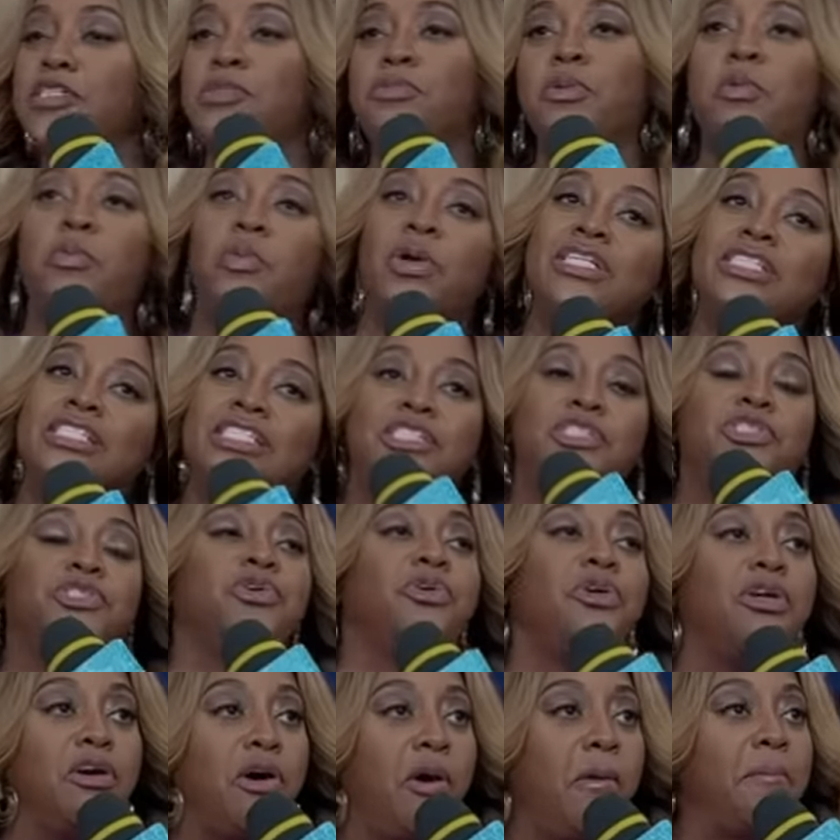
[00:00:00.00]
But once the
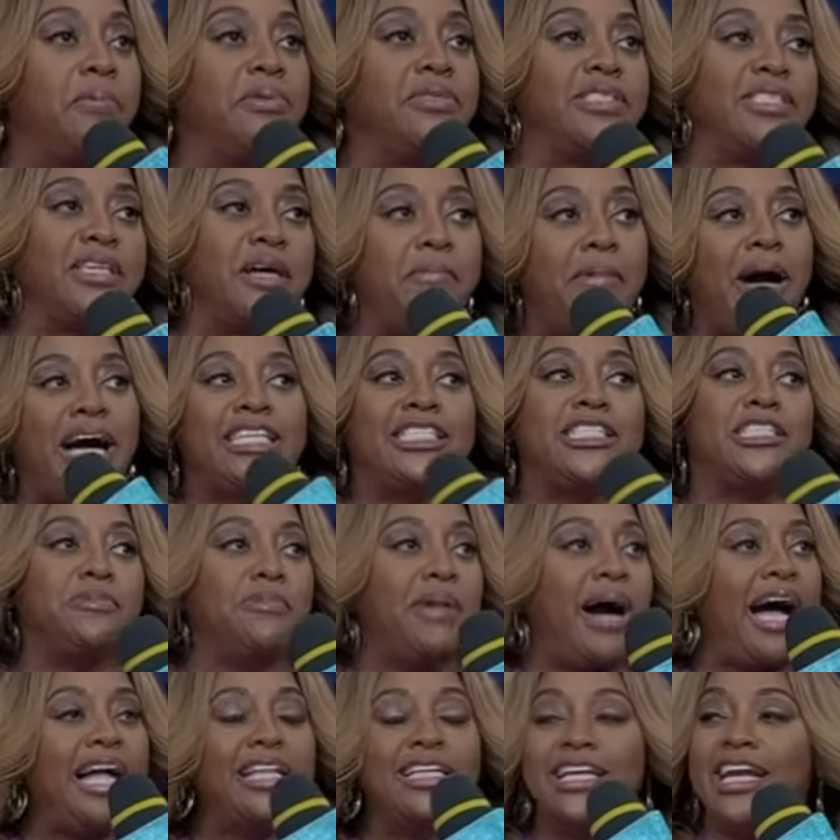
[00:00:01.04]
door opens up, I
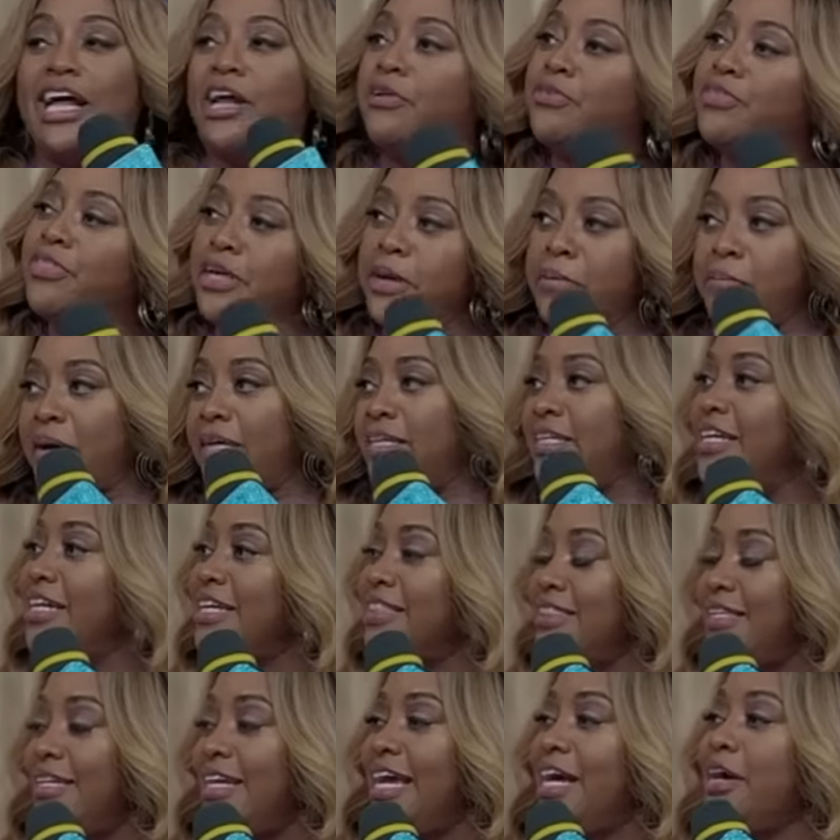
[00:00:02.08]
smile and I don't think about
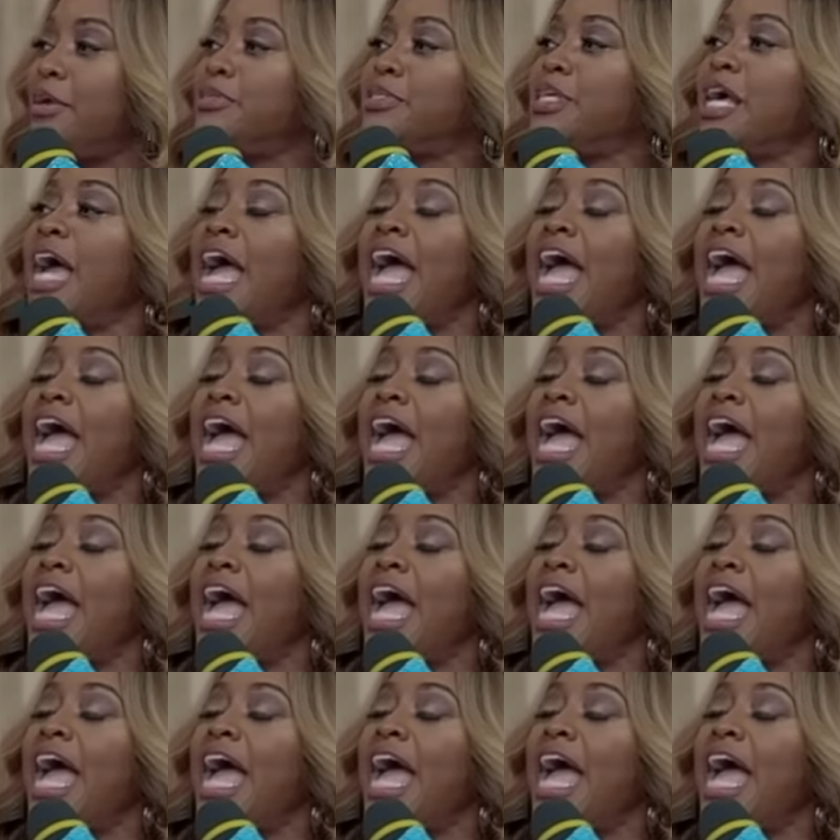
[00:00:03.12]
nothing else.